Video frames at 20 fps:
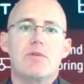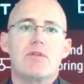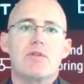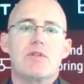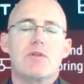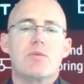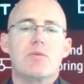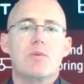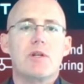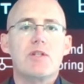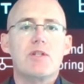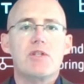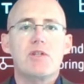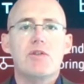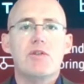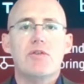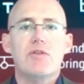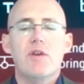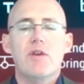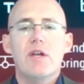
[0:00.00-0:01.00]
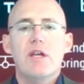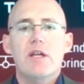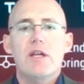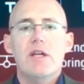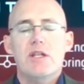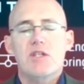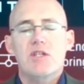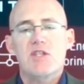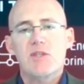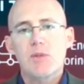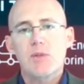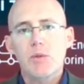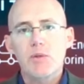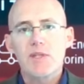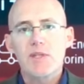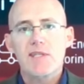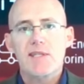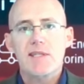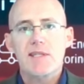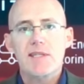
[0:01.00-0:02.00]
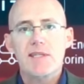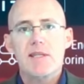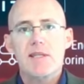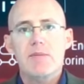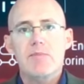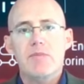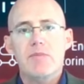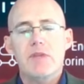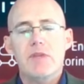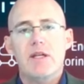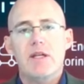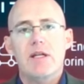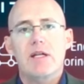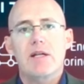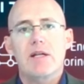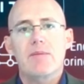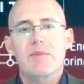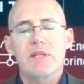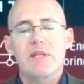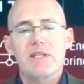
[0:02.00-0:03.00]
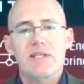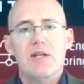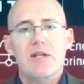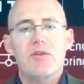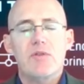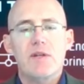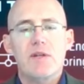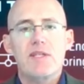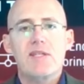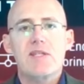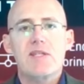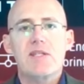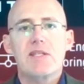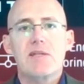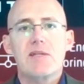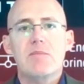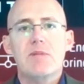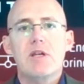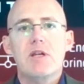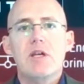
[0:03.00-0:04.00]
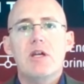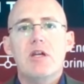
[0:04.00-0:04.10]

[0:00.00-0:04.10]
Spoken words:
So once you've installed a system, a Selfie system,